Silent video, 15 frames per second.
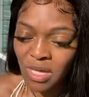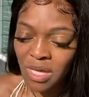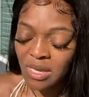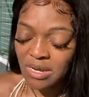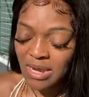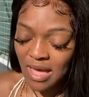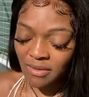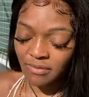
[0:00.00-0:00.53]

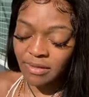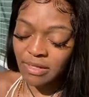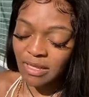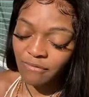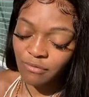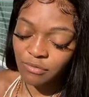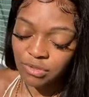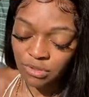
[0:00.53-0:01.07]
Now, the
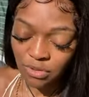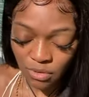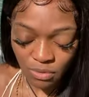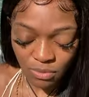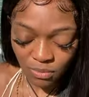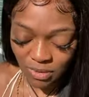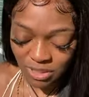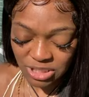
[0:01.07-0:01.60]
level
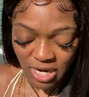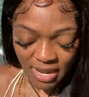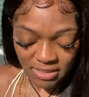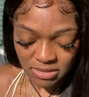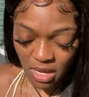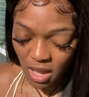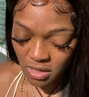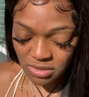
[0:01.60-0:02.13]
2, which I
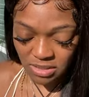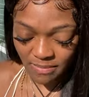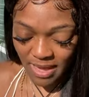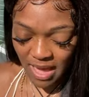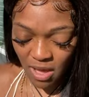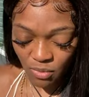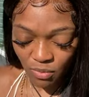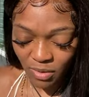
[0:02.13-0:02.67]
talked
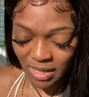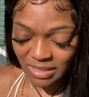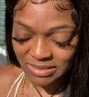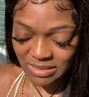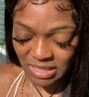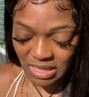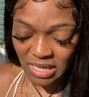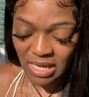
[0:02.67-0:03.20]
about, was
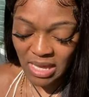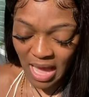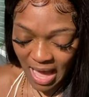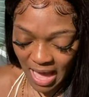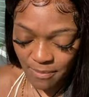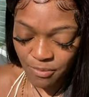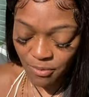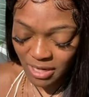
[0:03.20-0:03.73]
the
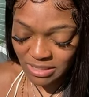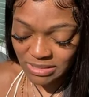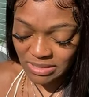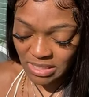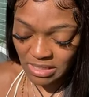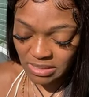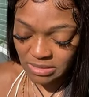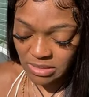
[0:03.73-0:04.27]
high
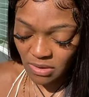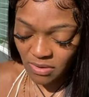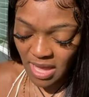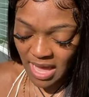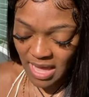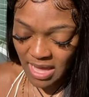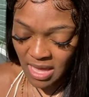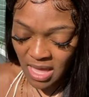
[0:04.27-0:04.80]
priestess,
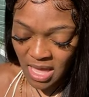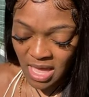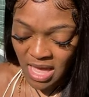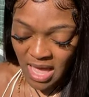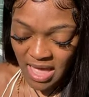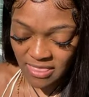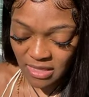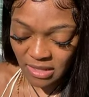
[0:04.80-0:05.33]
okay?
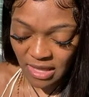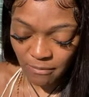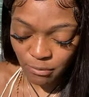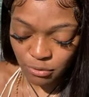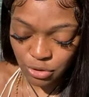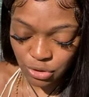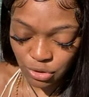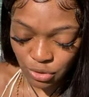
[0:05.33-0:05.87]
And the
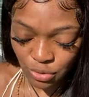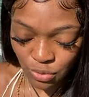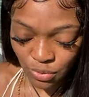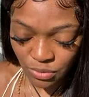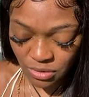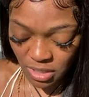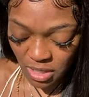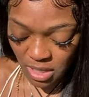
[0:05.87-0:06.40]
level
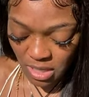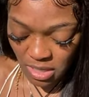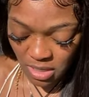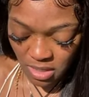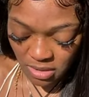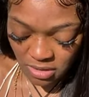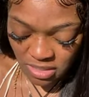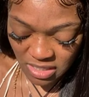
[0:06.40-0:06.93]
2,
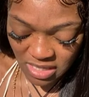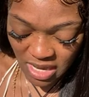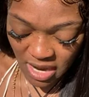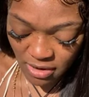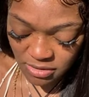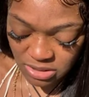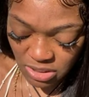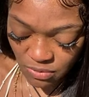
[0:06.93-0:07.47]
the
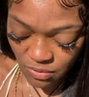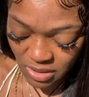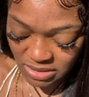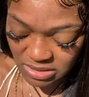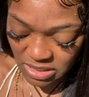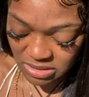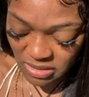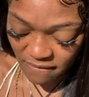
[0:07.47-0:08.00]

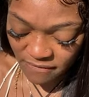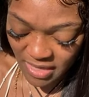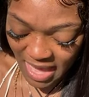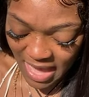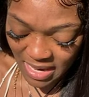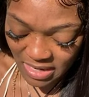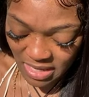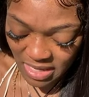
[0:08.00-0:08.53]
characteristics of
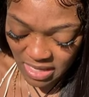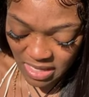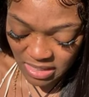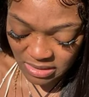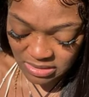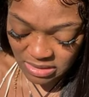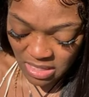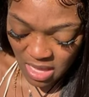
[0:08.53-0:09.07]
that is